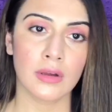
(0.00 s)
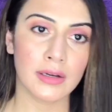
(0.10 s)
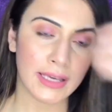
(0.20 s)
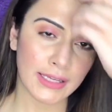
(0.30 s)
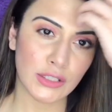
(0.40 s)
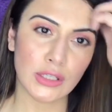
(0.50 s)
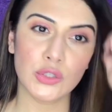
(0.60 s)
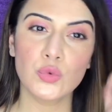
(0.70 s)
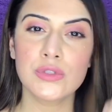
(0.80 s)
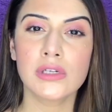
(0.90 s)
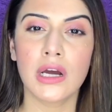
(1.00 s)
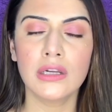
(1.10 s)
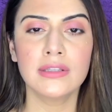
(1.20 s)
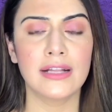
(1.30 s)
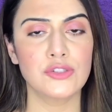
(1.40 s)
Again, use a
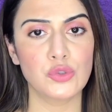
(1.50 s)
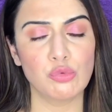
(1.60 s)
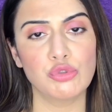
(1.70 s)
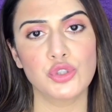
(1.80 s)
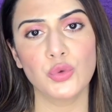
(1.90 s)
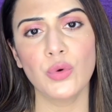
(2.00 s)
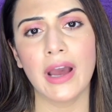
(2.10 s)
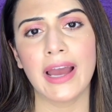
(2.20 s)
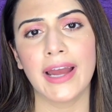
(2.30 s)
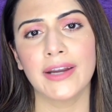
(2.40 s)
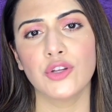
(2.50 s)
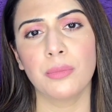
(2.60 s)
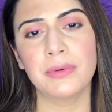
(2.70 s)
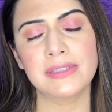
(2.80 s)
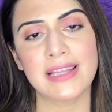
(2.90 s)
color that suits you, and your
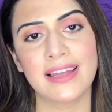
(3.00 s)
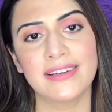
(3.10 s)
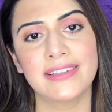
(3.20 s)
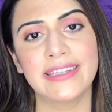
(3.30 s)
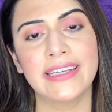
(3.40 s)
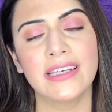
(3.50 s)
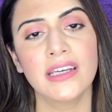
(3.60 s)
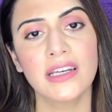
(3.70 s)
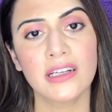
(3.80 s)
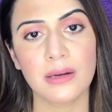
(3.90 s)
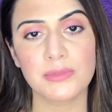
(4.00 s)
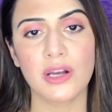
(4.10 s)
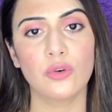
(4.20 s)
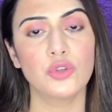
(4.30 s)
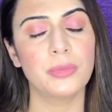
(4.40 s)
personality comes
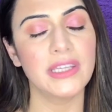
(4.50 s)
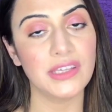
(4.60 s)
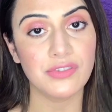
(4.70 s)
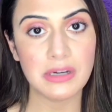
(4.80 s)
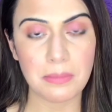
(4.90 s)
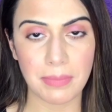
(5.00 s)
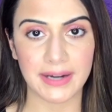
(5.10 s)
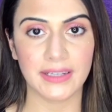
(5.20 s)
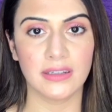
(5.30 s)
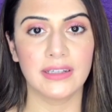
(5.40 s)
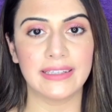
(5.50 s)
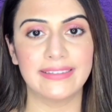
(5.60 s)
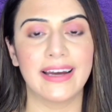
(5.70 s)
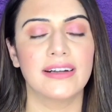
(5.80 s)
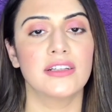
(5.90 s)
out to be even better
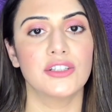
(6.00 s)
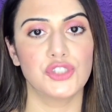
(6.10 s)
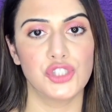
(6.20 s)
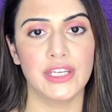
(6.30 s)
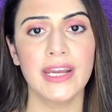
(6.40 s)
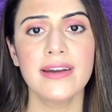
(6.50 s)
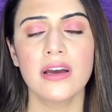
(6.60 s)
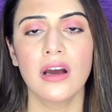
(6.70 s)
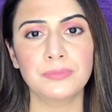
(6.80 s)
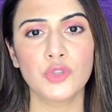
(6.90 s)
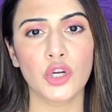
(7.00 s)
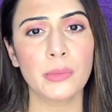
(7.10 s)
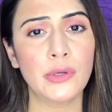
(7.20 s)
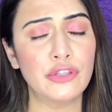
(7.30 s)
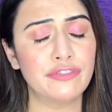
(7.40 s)
in that shade.
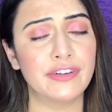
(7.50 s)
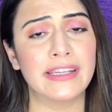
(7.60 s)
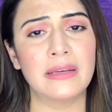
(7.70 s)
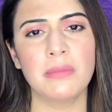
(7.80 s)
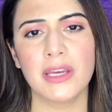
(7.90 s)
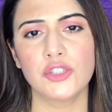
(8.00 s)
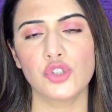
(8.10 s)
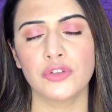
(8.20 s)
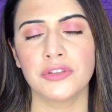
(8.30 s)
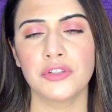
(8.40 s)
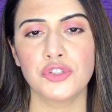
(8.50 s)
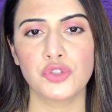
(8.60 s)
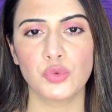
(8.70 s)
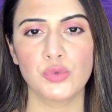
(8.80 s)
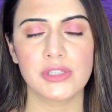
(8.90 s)
Talking about the fitting, make sure that the
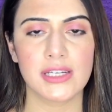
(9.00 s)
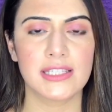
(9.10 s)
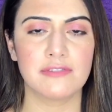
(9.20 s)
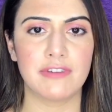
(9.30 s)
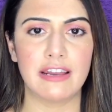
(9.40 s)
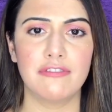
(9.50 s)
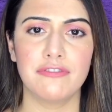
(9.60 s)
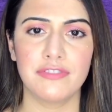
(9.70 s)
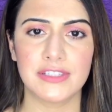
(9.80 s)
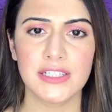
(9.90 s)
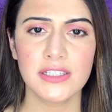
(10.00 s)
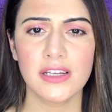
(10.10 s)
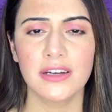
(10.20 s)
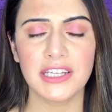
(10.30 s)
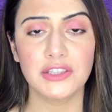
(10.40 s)
suit is well fitted,
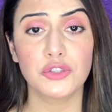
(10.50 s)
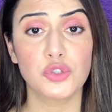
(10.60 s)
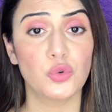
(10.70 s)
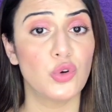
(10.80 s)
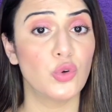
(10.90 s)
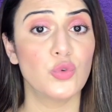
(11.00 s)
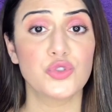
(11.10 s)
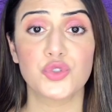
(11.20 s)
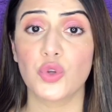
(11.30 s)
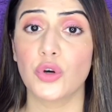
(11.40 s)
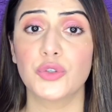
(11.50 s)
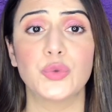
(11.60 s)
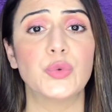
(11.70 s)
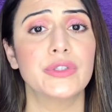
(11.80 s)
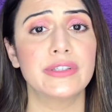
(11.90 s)
neither too loose nor
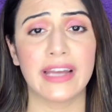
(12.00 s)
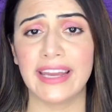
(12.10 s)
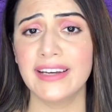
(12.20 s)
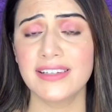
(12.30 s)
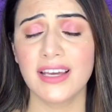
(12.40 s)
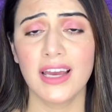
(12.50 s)
too tight.